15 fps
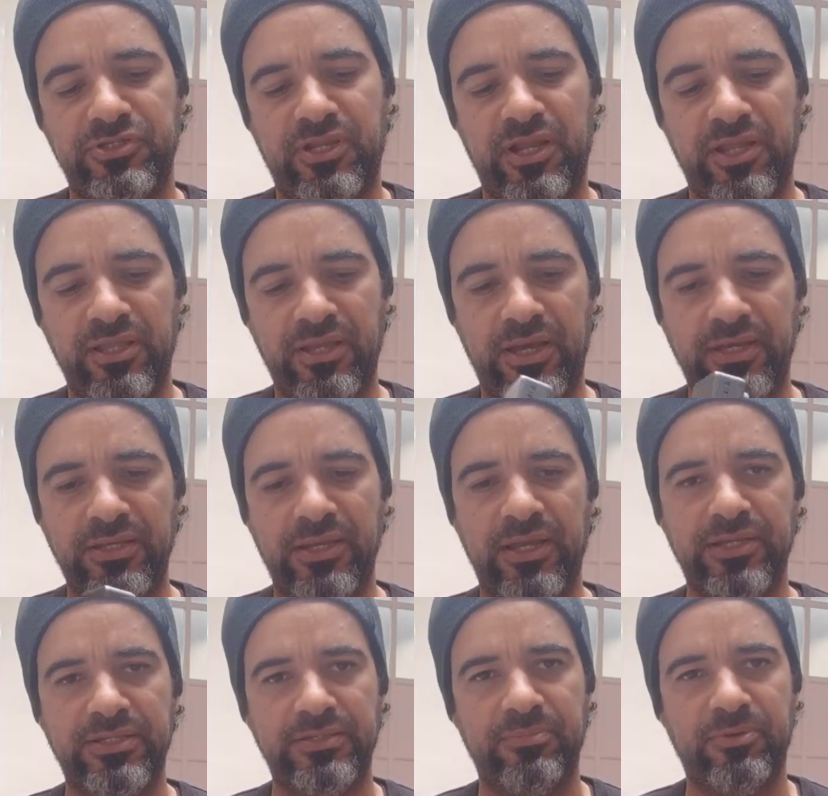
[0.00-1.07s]
that I
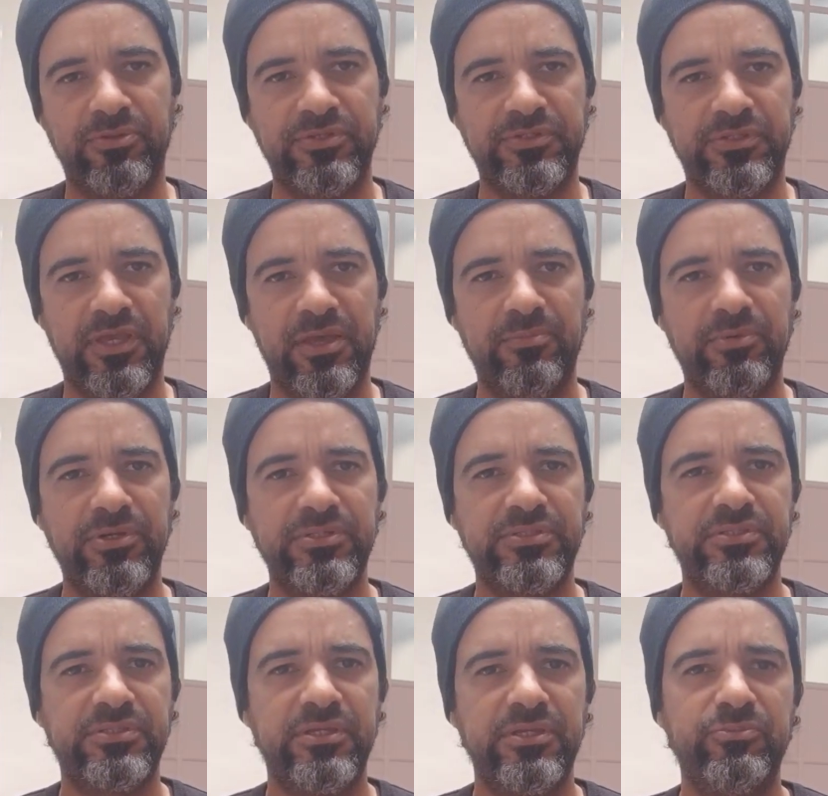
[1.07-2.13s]
liked about this camera
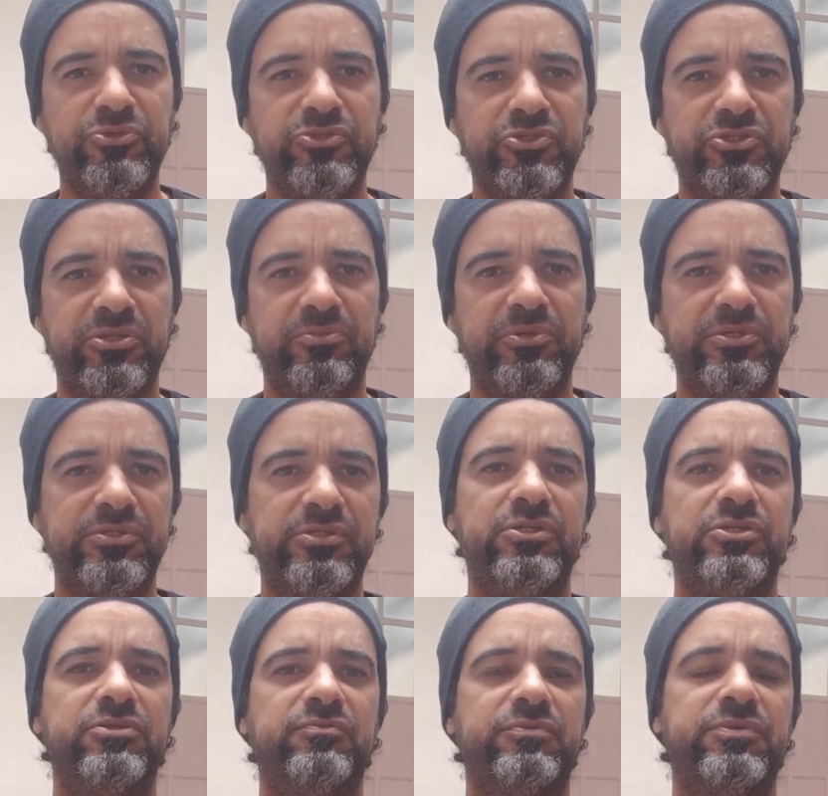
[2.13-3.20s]
is the image
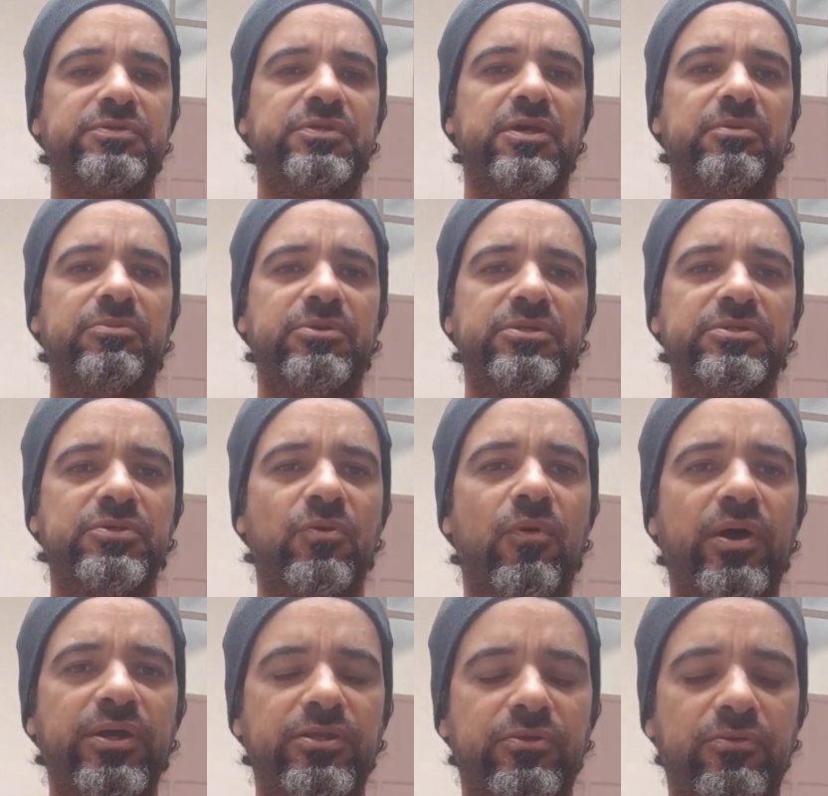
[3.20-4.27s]
stabilization of this camera is
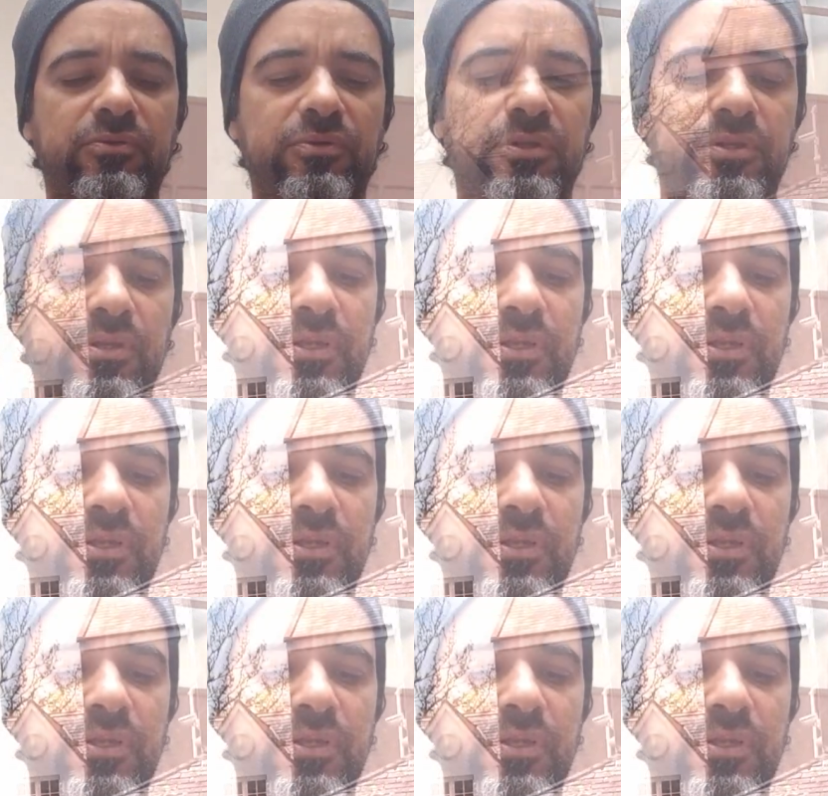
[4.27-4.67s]
quite good.